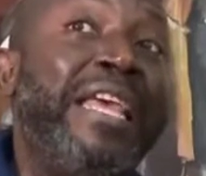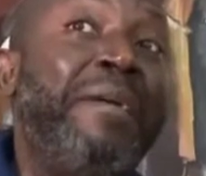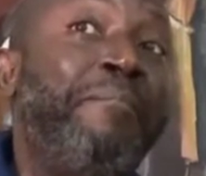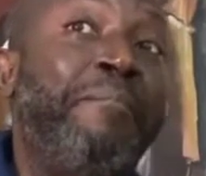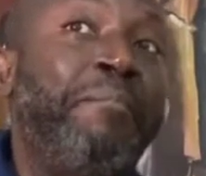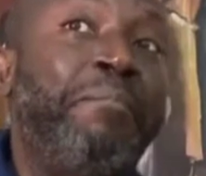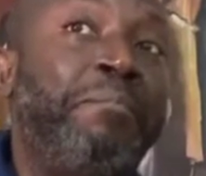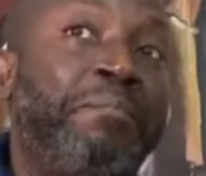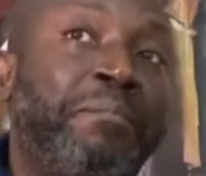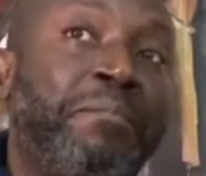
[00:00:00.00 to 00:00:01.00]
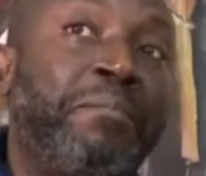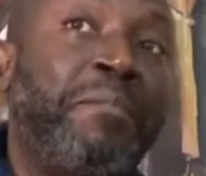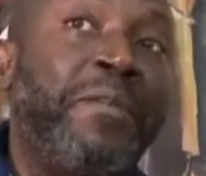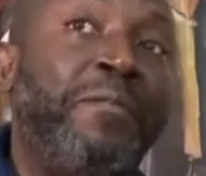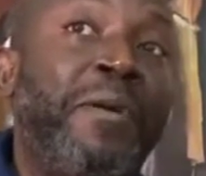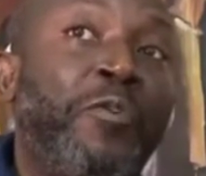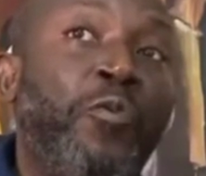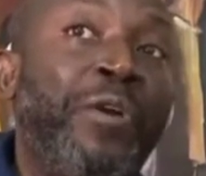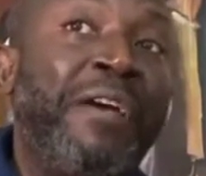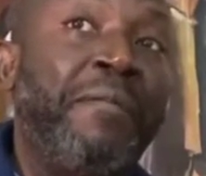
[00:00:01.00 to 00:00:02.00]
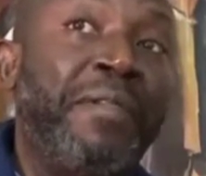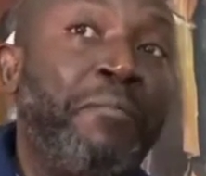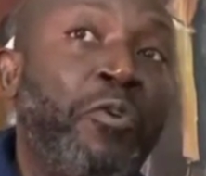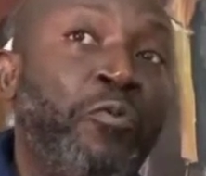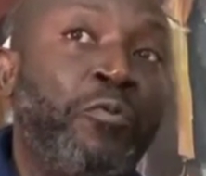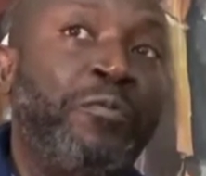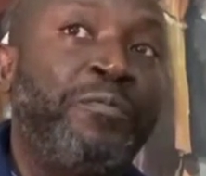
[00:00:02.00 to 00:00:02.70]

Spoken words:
name from nowhere, from the blue.